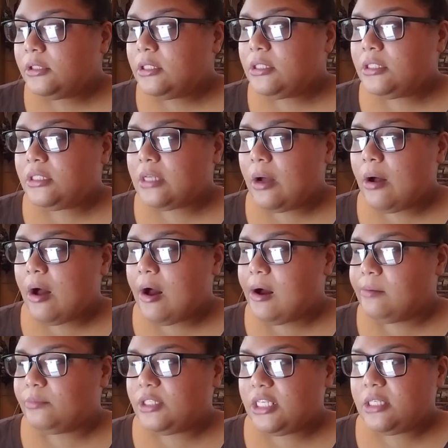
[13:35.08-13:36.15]
So,
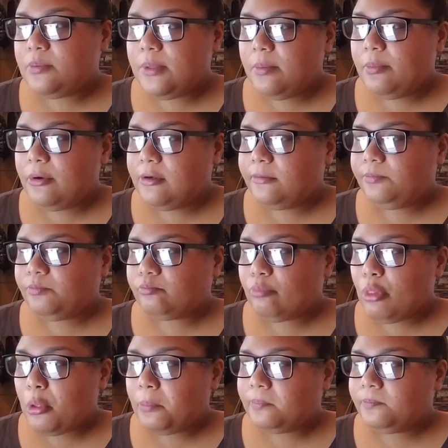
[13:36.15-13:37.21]
6 people
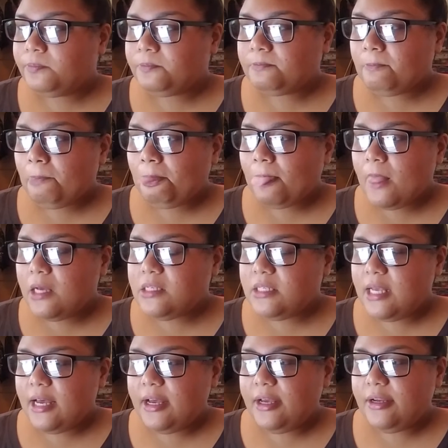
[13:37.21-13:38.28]

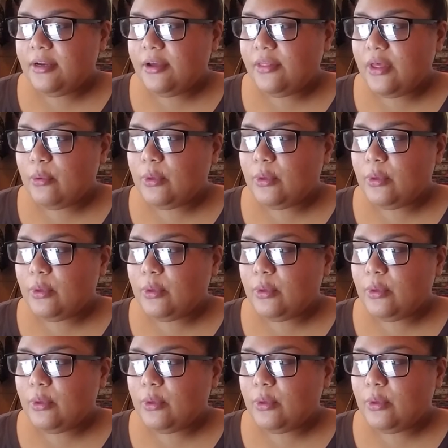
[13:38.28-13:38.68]
said they will